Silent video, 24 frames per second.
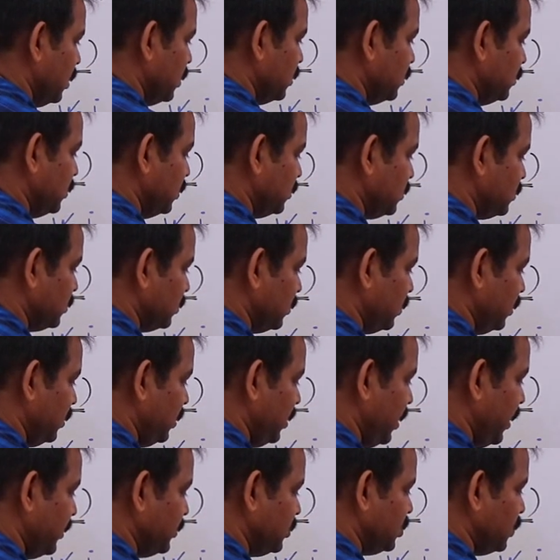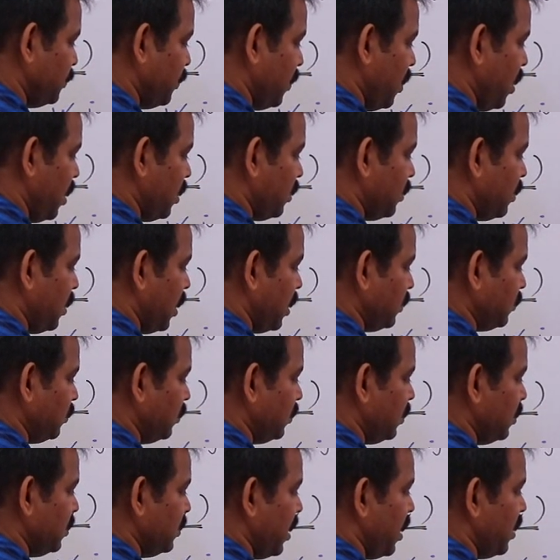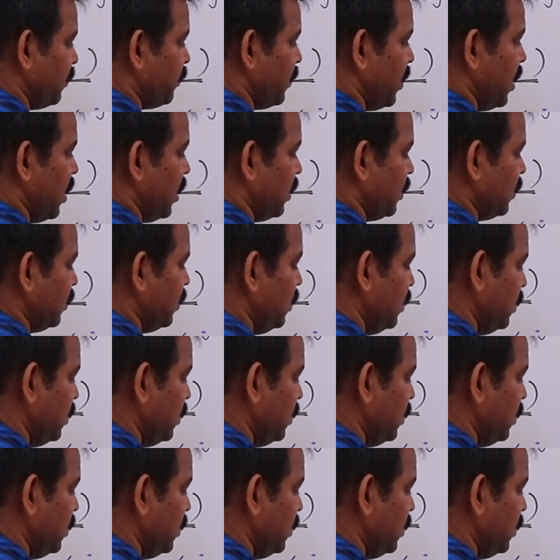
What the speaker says: this h bar dot dl bar